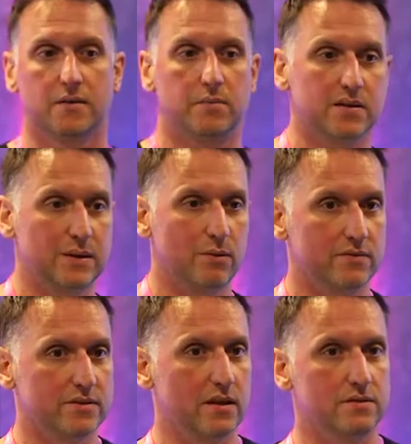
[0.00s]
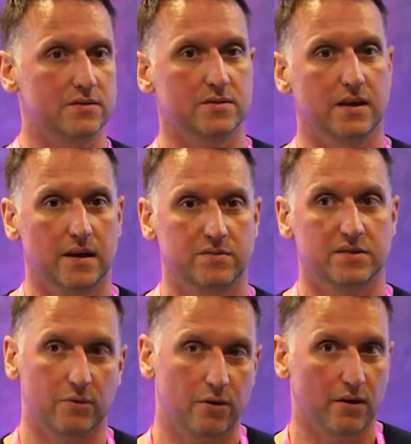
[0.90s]
because they want results
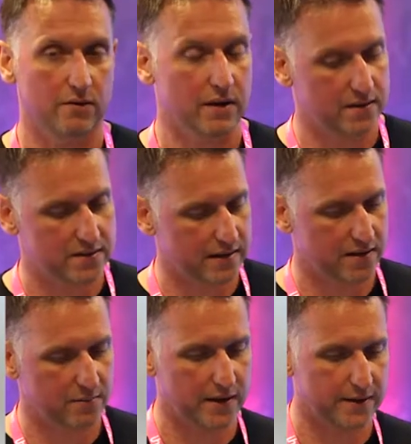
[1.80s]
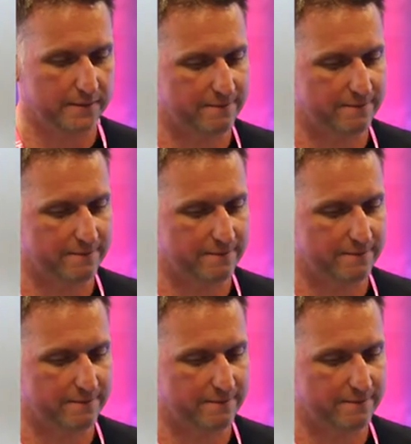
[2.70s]
tomorrow, understandably.